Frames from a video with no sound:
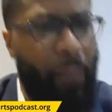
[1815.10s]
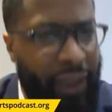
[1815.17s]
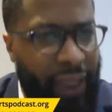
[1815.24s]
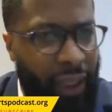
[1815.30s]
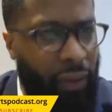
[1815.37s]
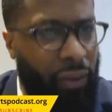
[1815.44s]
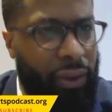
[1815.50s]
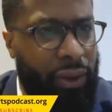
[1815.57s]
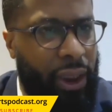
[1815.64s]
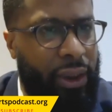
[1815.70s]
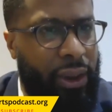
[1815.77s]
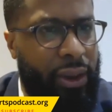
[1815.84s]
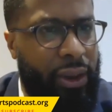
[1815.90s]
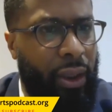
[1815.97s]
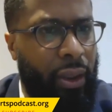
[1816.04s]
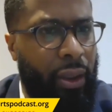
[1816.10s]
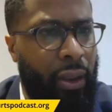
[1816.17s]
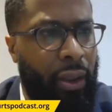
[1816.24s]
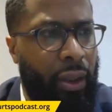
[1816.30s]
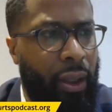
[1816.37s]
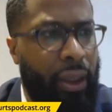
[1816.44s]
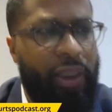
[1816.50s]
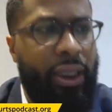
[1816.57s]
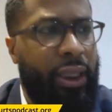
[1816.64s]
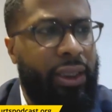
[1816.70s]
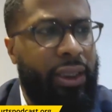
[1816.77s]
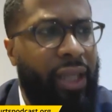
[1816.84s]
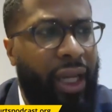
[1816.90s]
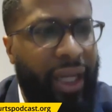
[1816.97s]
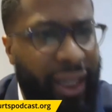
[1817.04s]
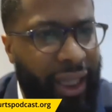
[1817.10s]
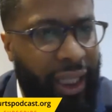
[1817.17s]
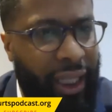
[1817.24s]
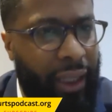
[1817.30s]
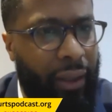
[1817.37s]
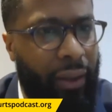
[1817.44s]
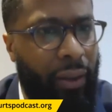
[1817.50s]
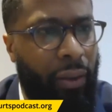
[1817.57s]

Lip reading: a clump of cells. It's nothing.